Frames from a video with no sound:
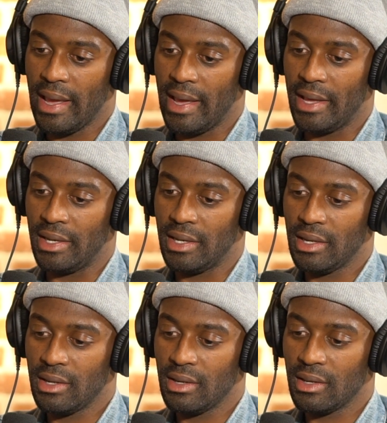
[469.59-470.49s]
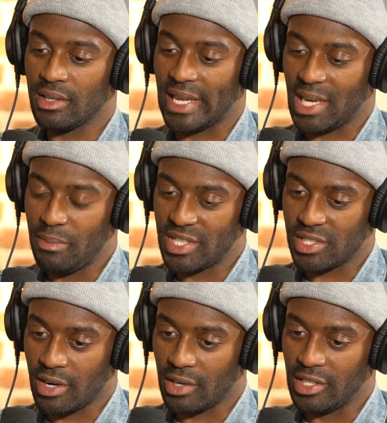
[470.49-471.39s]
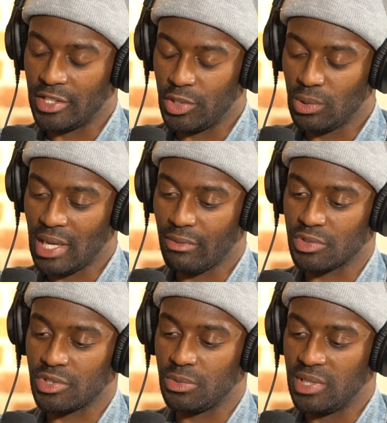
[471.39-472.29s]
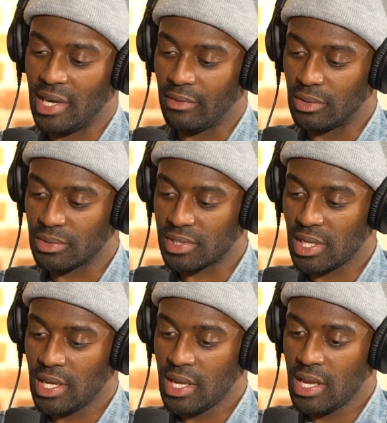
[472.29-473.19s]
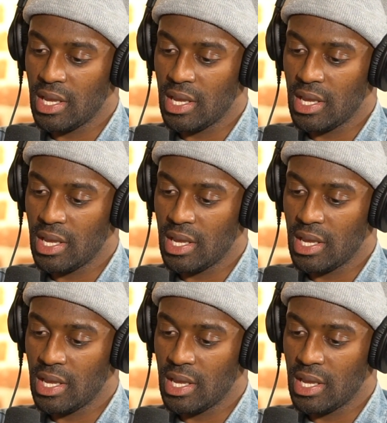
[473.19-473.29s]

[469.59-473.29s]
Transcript: And like I mentioned earlier, new levels, new devils.